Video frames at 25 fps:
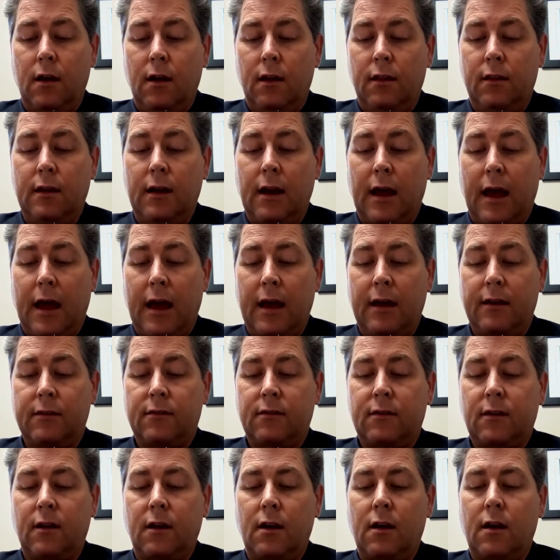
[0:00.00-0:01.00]
then
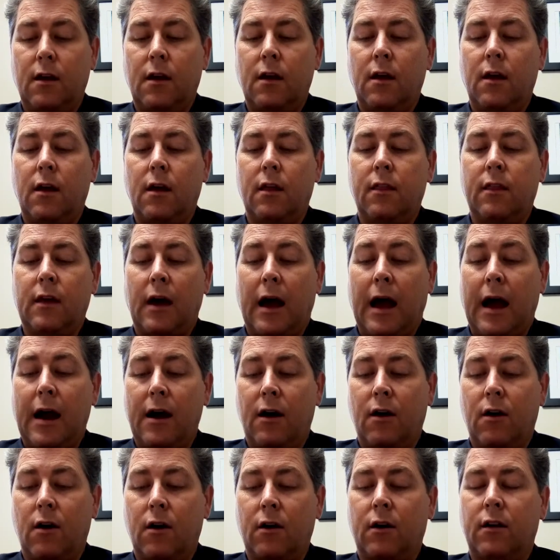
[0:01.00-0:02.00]
ask the
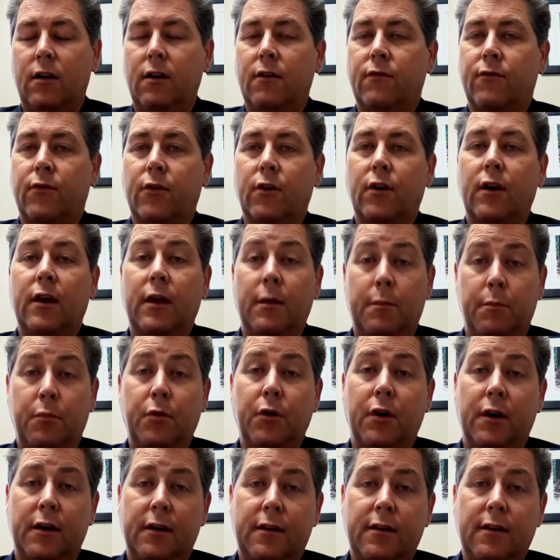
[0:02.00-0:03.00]
hierarchy for
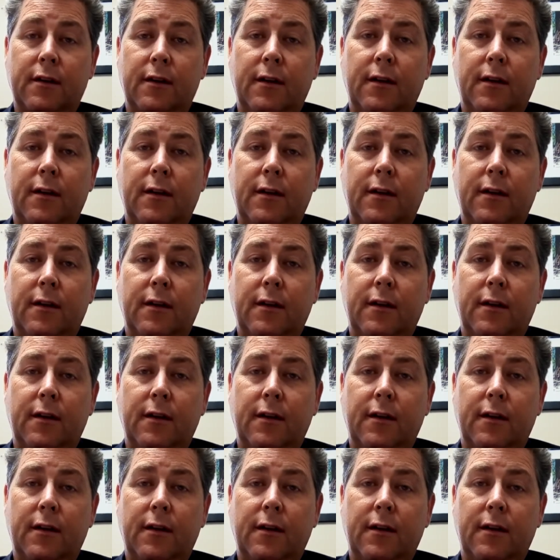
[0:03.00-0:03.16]
input.